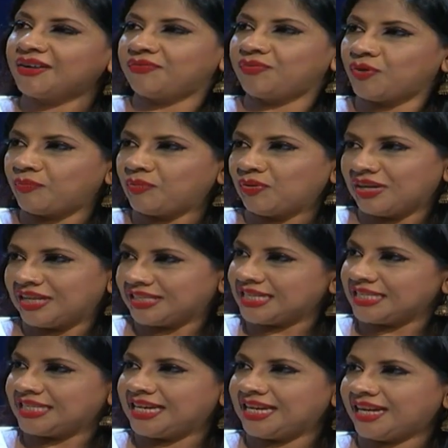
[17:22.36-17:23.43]
formulas are
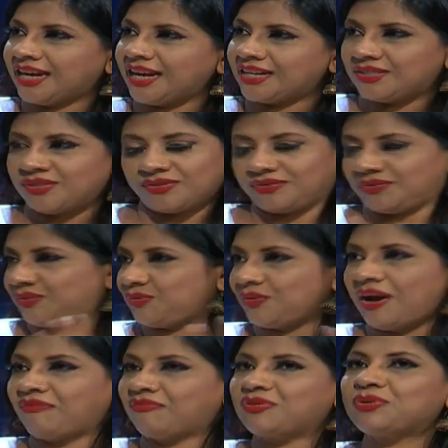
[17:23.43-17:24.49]
secret. So you
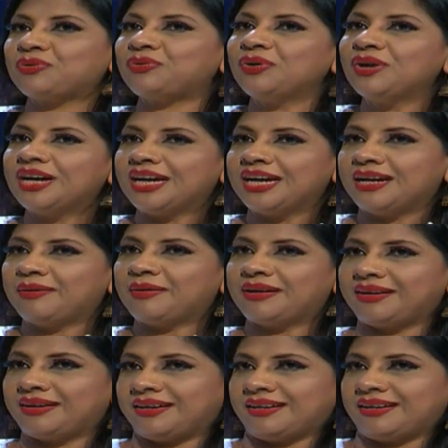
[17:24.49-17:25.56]
have to
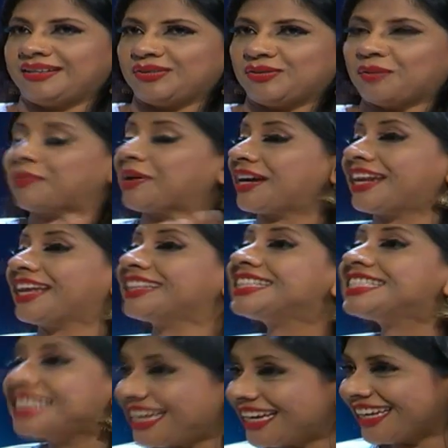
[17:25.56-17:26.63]
protect the
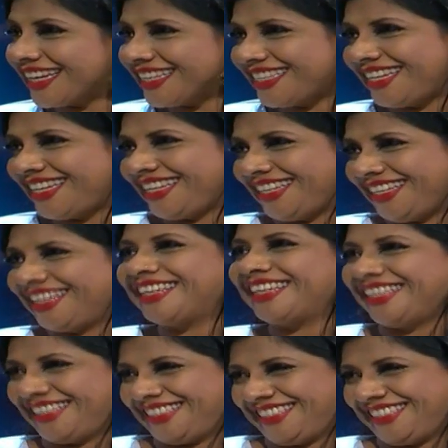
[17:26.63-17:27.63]
secrecy.